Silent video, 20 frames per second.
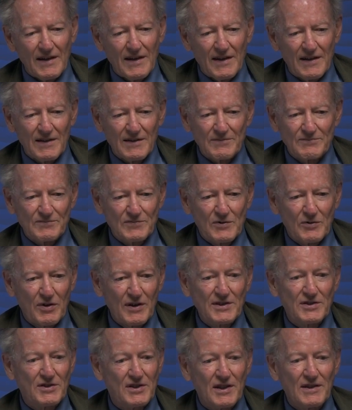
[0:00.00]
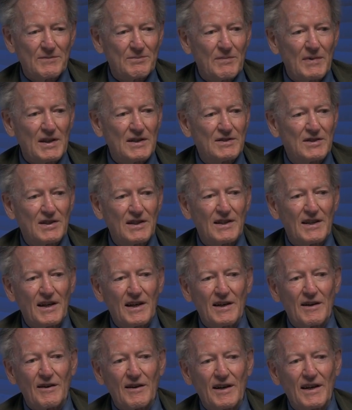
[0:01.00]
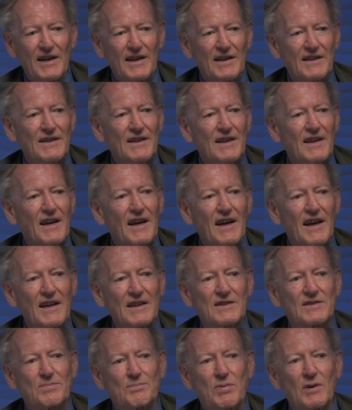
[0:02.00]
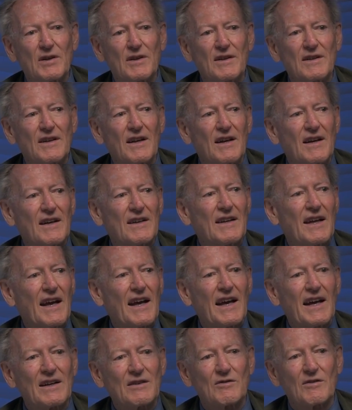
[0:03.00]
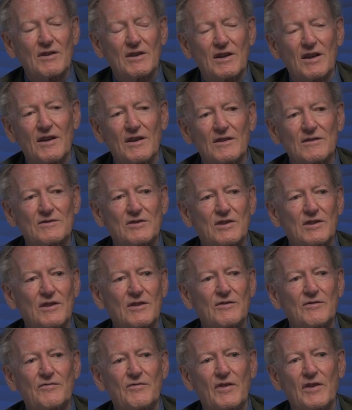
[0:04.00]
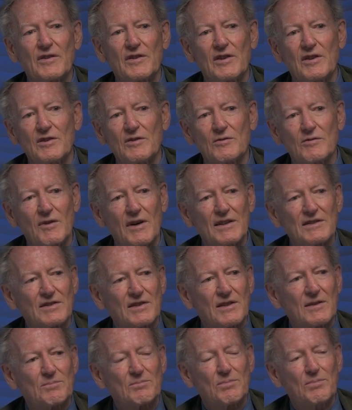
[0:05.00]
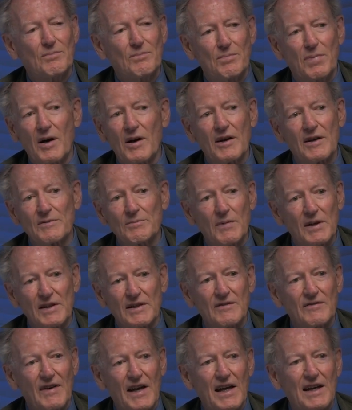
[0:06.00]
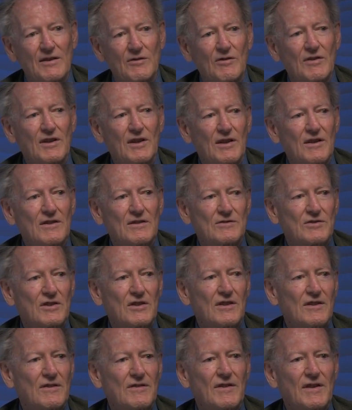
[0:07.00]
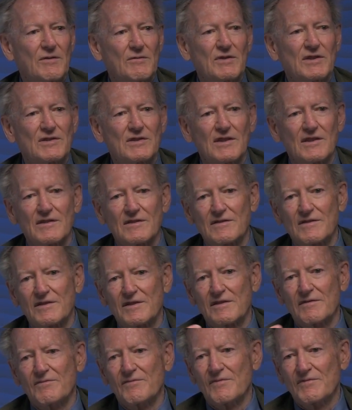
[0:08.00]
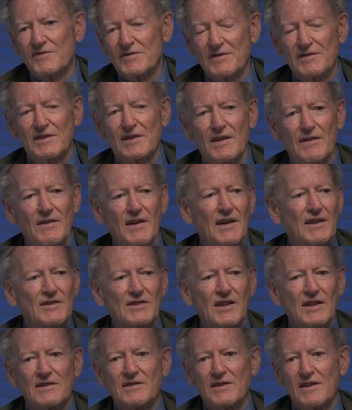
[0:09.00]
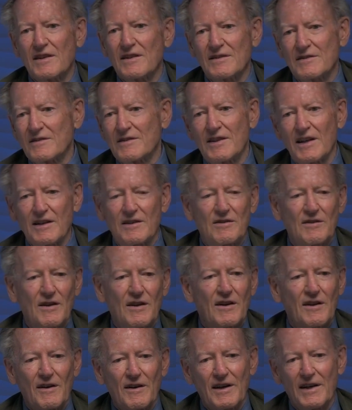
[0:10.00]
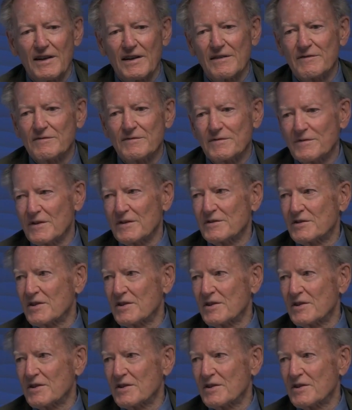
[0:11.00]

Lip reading: a Christian missionary expert on agriculture for the U.S. Department of Agriculture. He was his assistant secretary of